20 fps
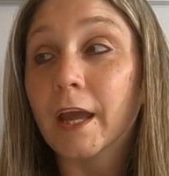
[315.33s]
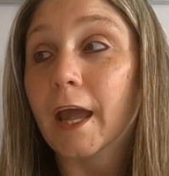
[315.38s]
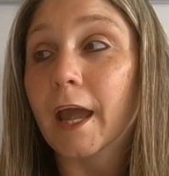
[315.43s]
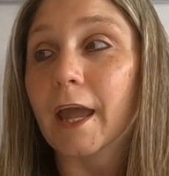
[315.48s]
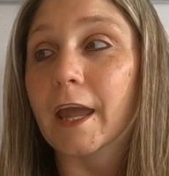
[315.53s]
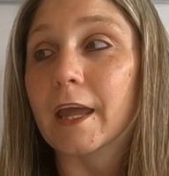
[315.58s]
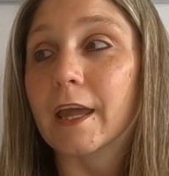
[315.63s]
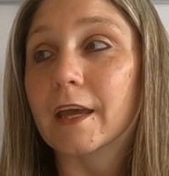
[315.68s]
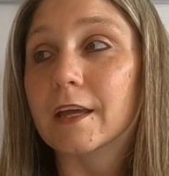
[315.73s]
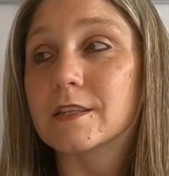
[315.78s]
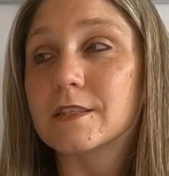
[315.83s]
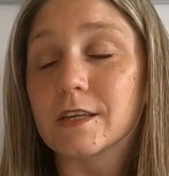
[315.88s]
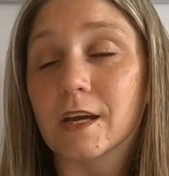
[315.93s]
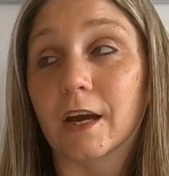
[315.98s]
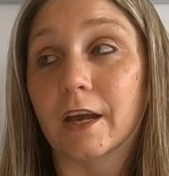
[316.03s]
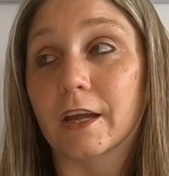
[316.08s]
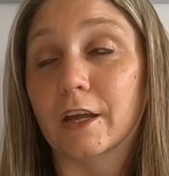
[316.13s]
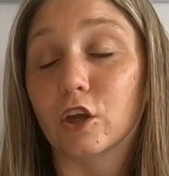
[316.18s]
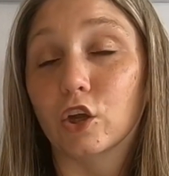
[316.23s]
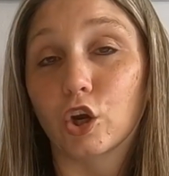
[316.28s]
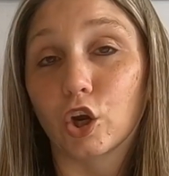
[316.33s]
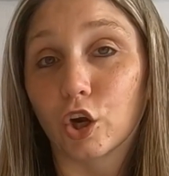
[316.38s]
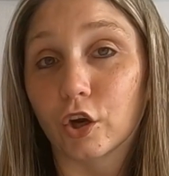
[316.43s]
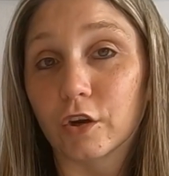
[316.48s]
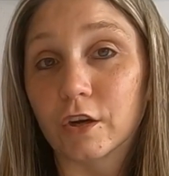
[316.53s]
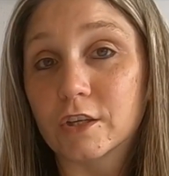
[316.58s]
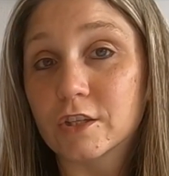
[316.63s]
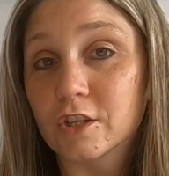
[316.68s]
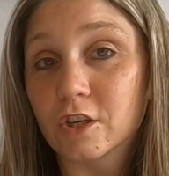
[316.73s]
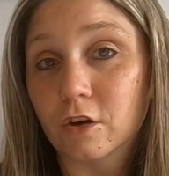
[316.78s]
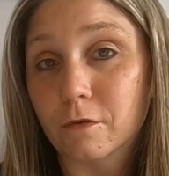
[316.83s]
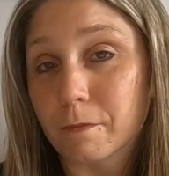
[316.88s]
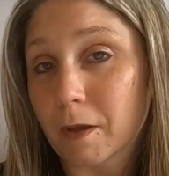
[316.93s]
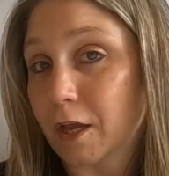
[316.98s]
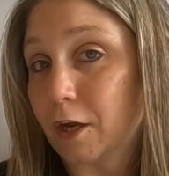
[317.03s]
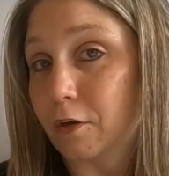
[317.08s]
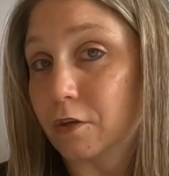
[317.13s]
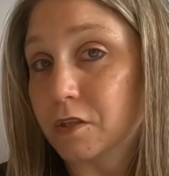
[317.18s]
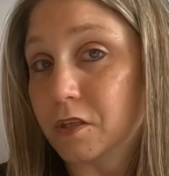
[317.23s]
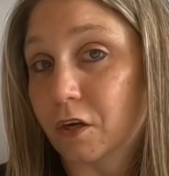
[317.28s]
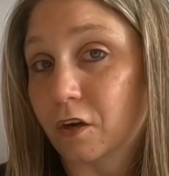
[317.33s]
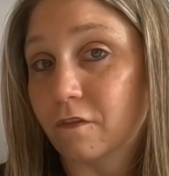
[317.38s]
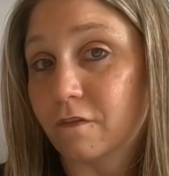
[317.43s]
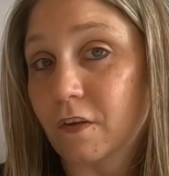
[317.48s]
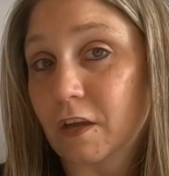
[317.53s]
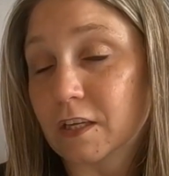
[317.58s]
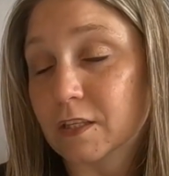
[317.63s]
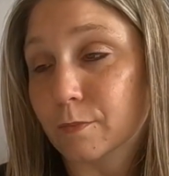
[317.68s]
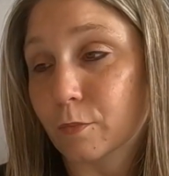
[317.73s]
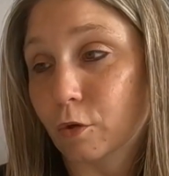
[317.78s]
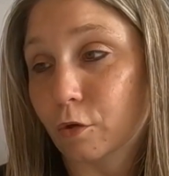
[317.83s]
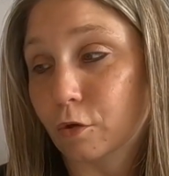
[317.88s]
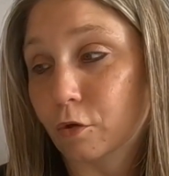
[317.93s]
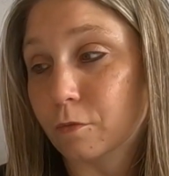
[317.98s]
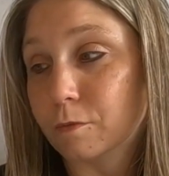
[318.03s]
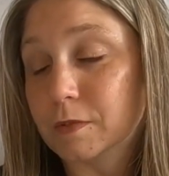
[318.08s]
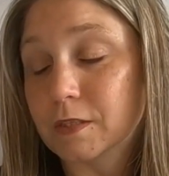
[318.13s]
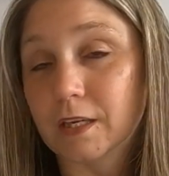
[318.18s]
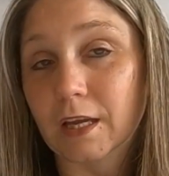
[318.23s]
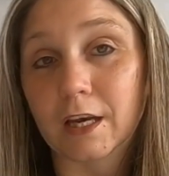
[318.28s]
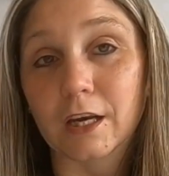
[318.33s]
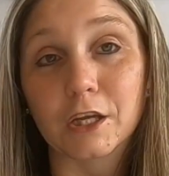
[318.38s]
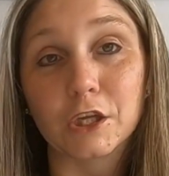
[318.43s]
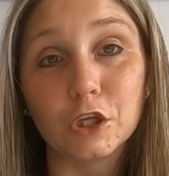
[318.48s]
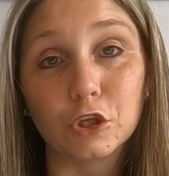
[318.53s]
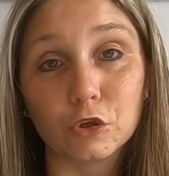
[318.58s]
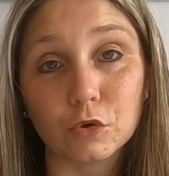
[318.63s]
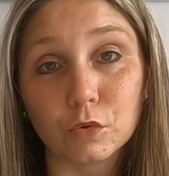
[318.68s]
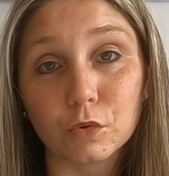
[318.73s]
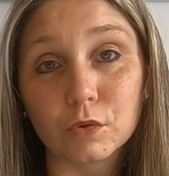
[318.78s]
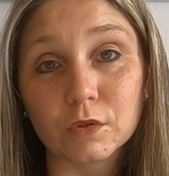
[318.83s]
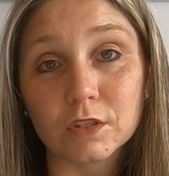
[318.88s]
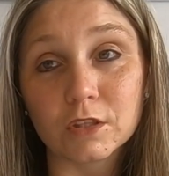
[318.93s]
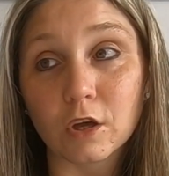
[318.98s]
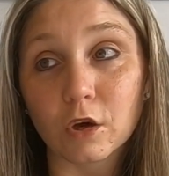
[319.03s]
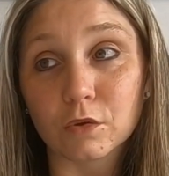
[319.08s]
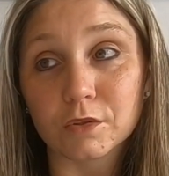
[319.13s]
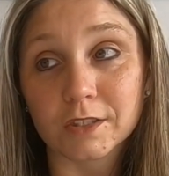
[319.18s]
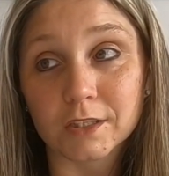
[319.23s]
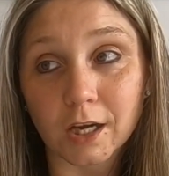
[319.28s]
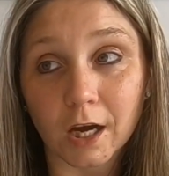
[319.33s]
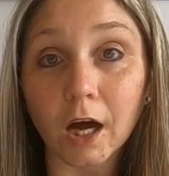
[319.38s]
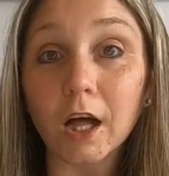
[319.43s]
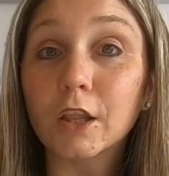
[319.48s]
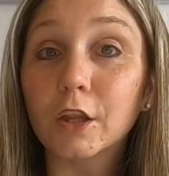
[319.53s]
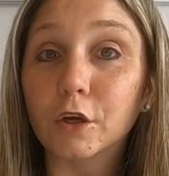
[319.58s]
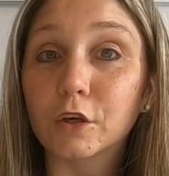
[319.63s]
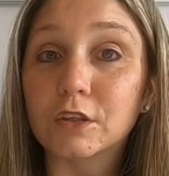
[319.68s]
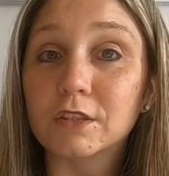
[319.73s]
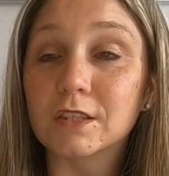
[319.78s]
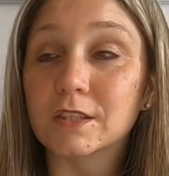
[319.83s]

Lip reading: And I encouraged our makers in our Facebook group to kind of use those colors,